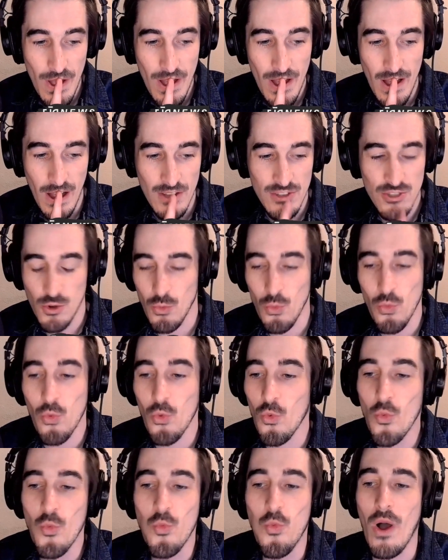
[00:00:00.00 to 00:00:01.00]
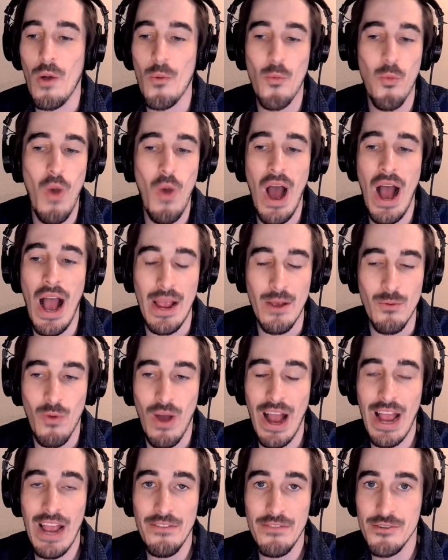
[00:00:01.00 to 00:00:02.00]
so why
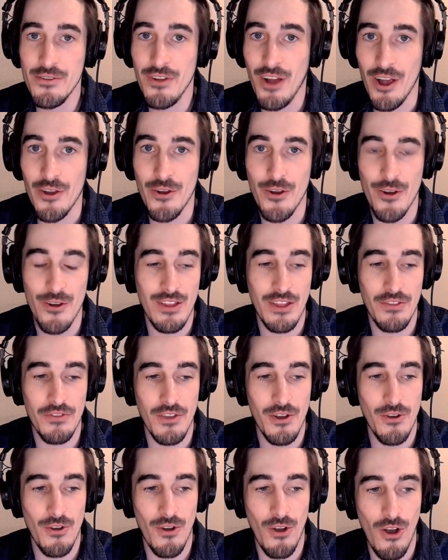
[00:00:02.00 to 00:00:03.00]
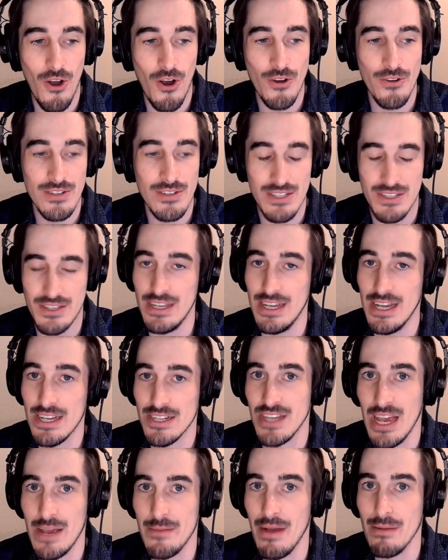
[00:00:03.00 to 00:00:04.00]
have you not heard that there are
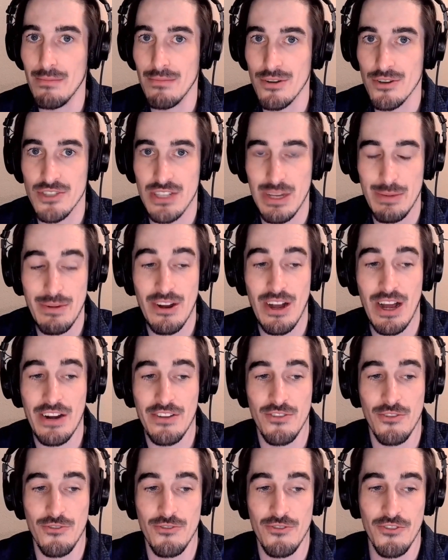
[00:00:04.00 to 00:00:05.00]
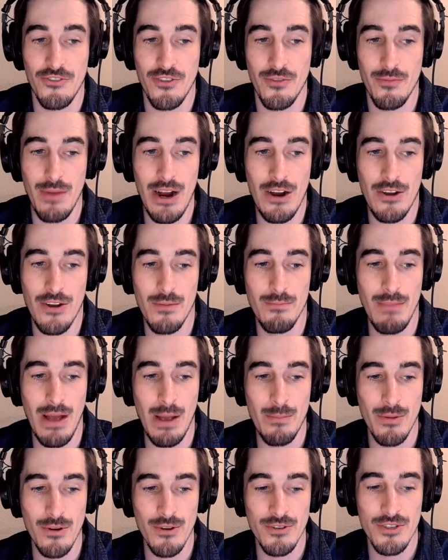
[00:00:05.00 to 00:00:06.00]
DSA members, Democratic Socialists of America
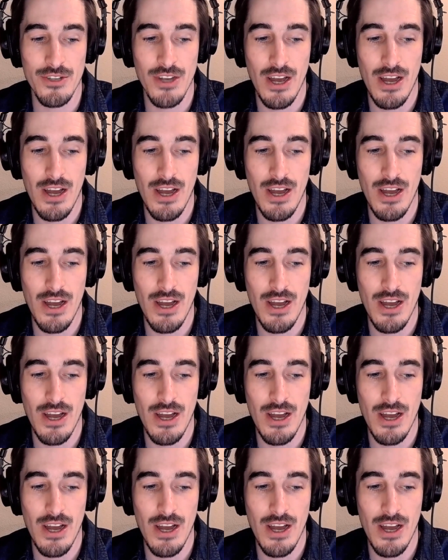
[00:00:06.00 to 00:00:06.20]
members